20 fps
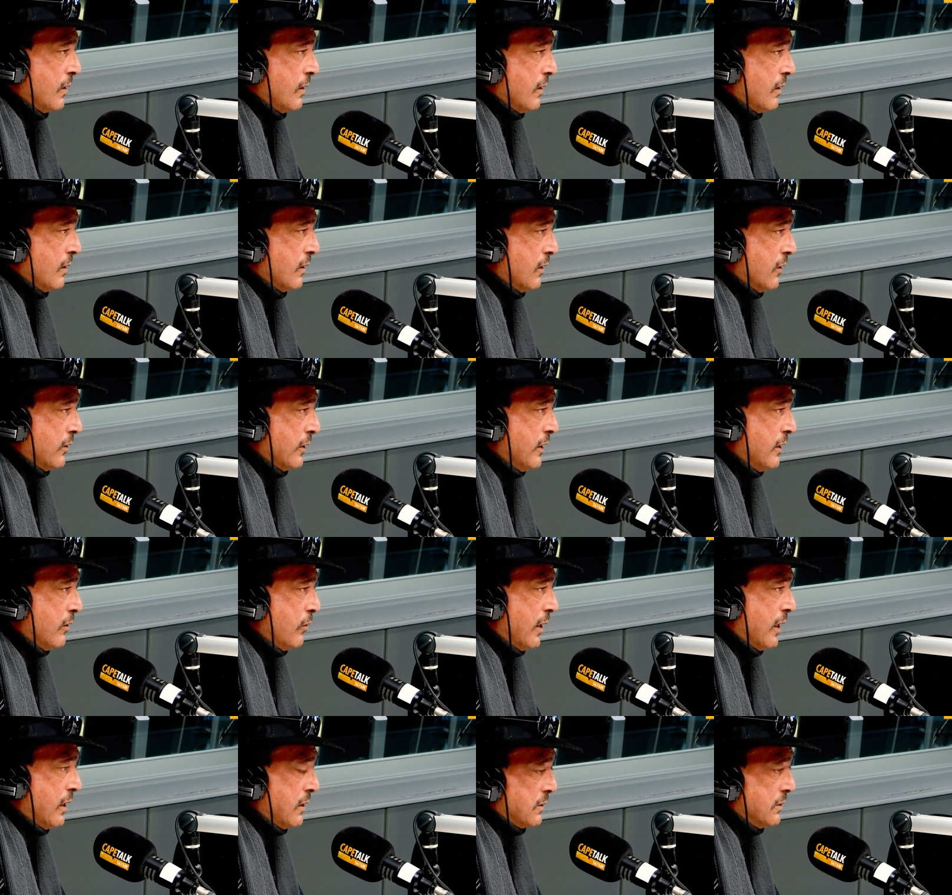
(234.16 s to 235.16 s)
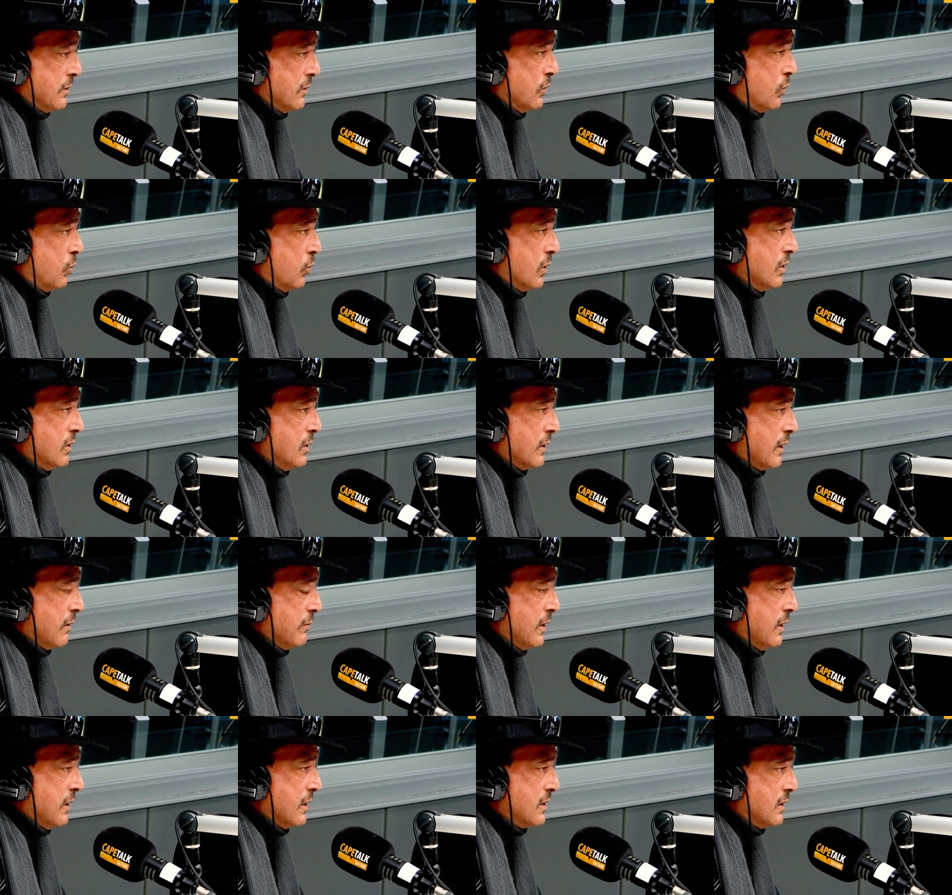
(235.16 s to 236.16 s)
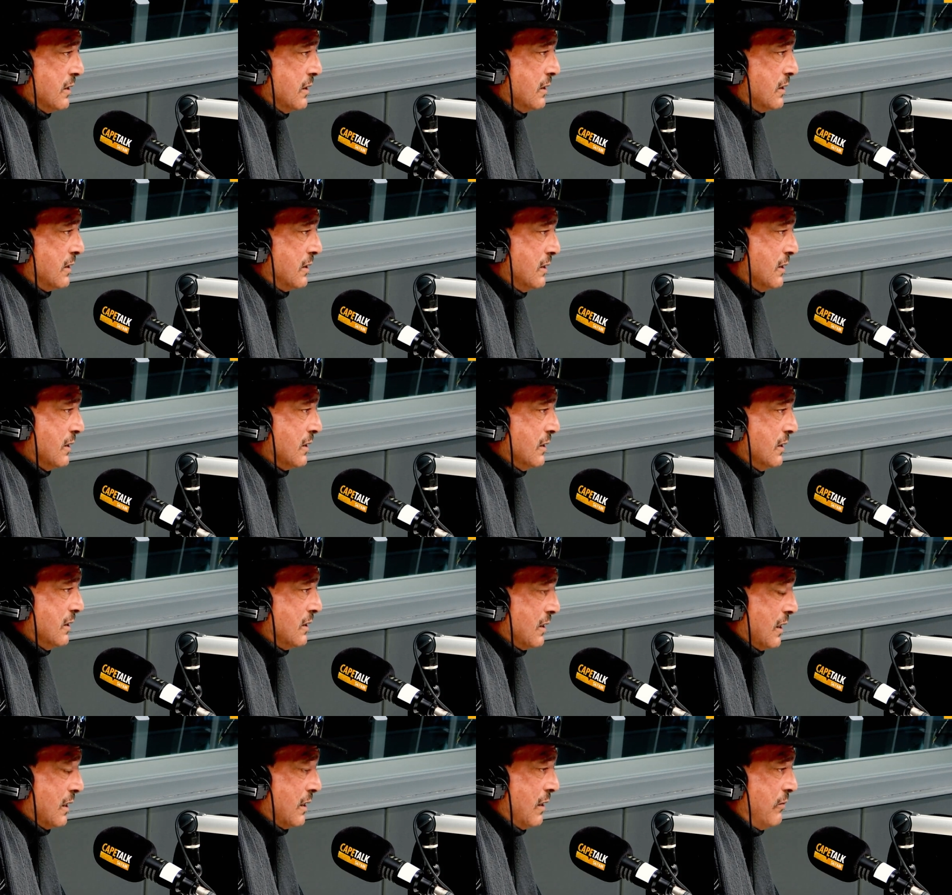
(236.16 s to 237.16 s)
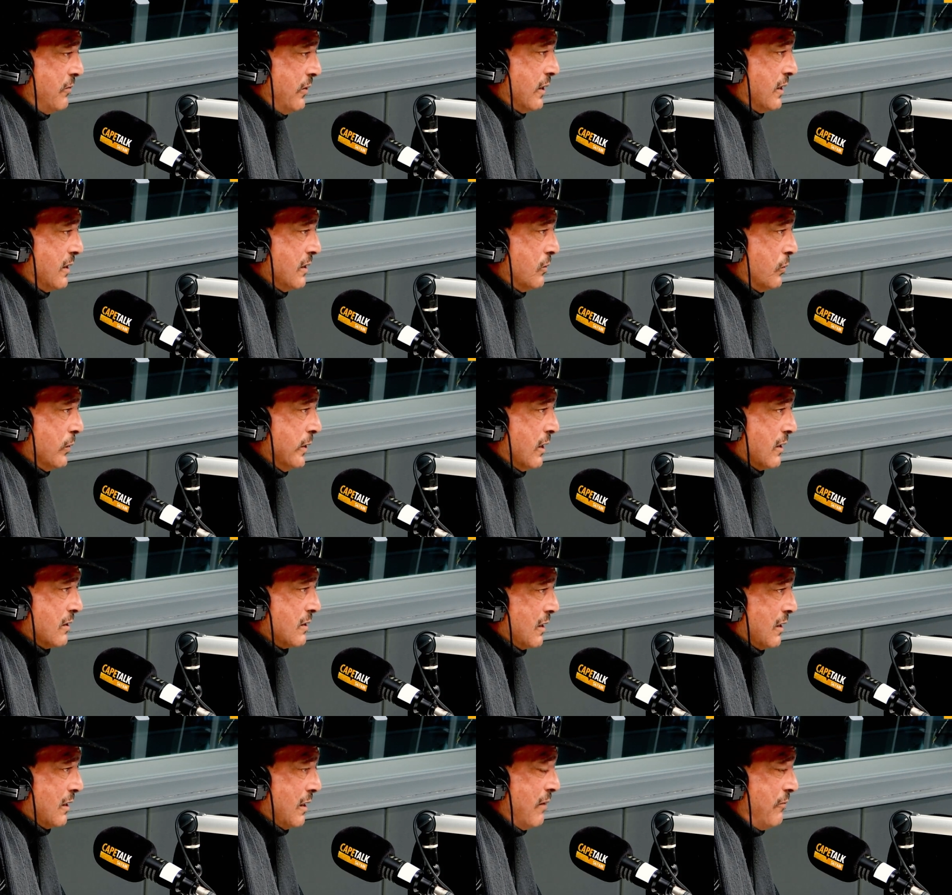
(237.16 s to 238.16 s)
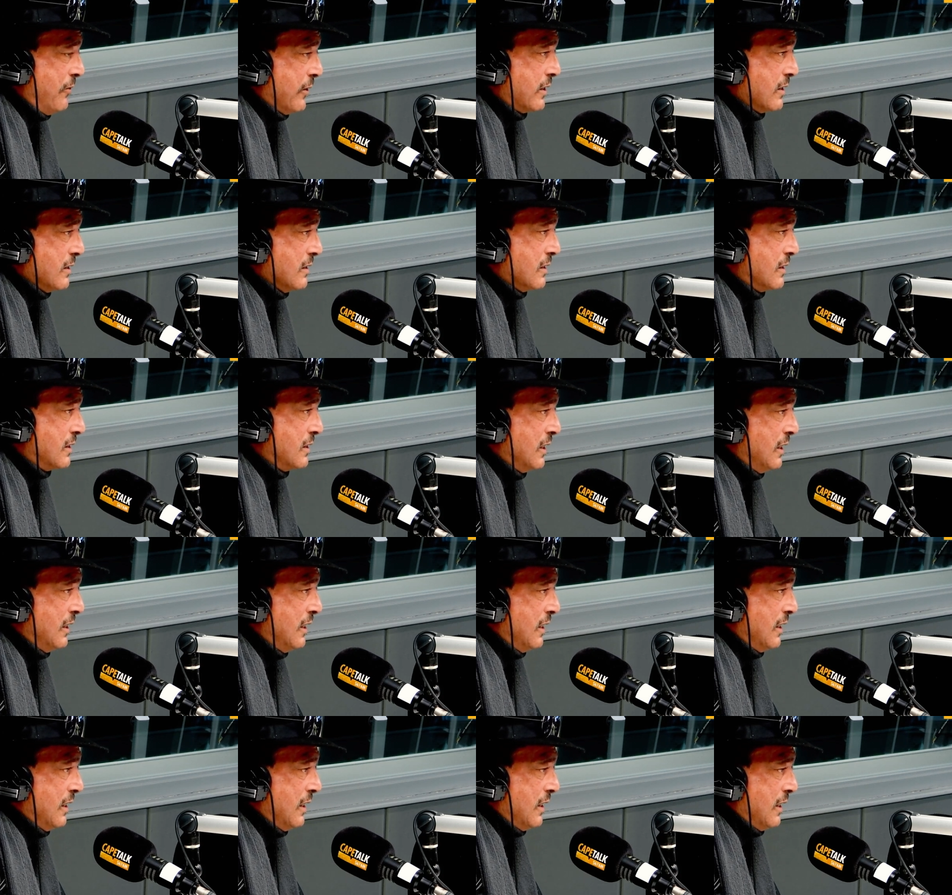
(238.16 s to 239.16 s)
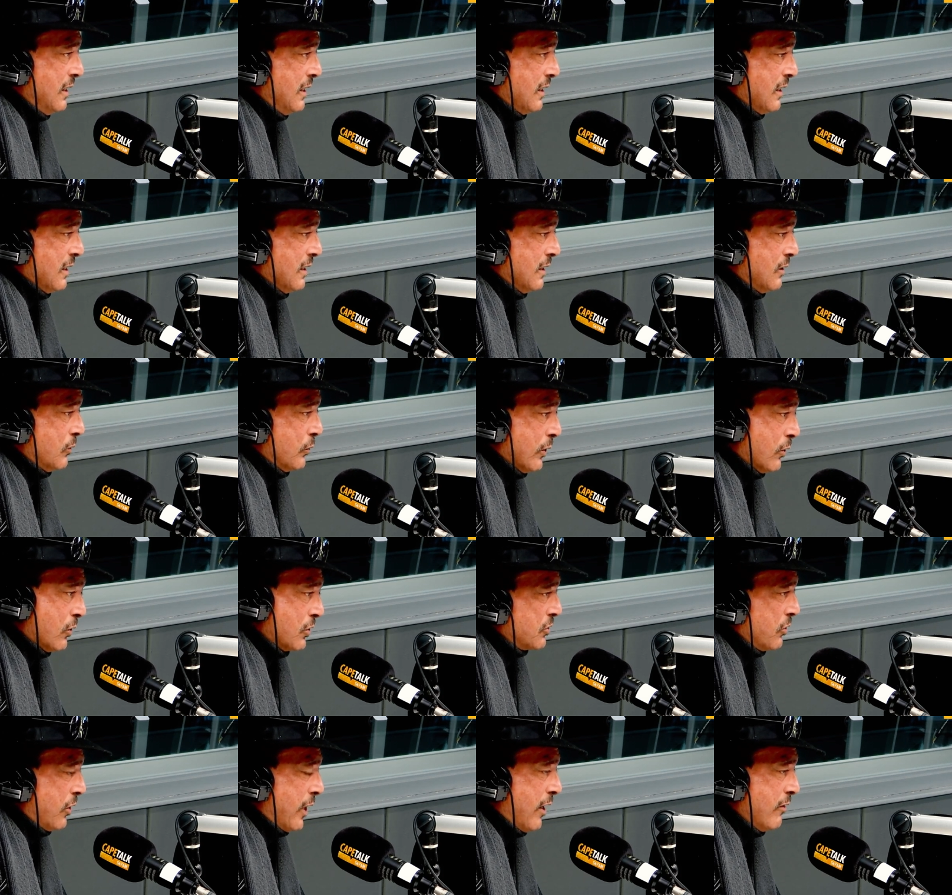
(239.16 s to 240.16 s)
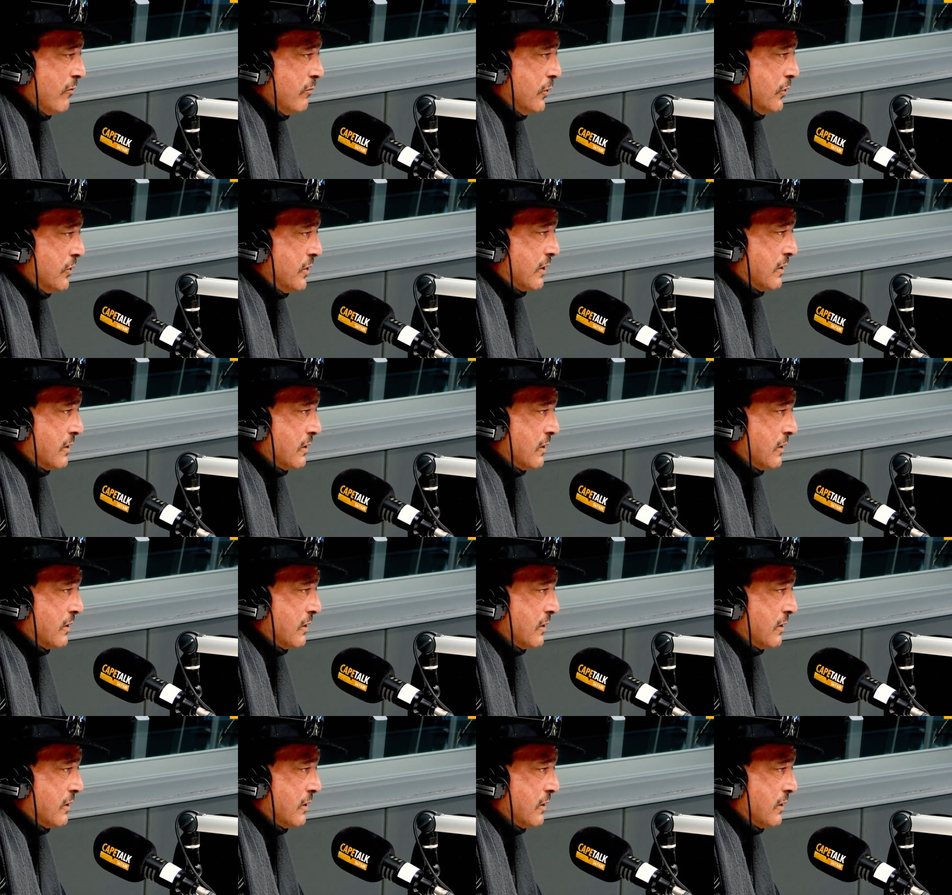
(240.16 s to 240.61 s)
go anywhere else in the world. I mean, this is South Africa. We are South Africans. We also have musical